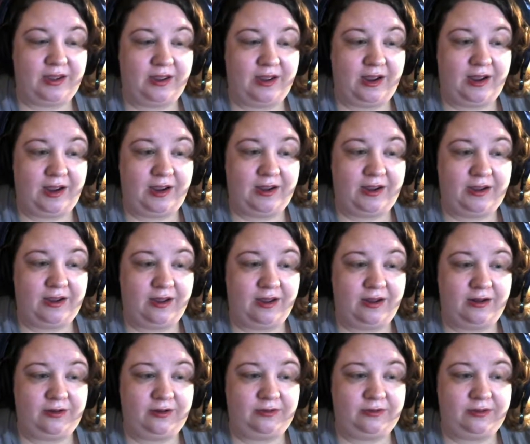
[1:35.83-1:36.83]
I
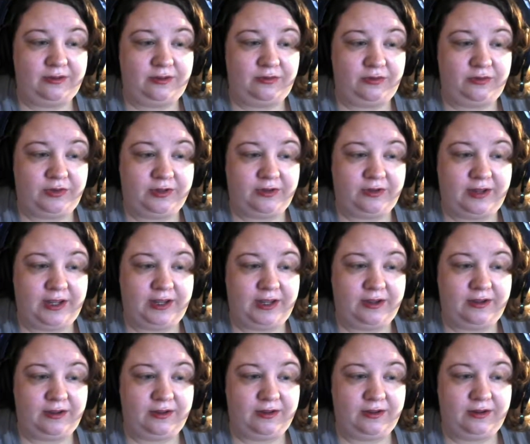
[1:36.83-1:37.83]
honestly feel
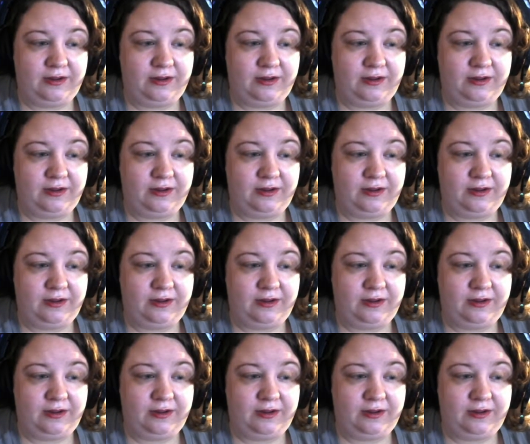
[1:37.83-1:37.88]
like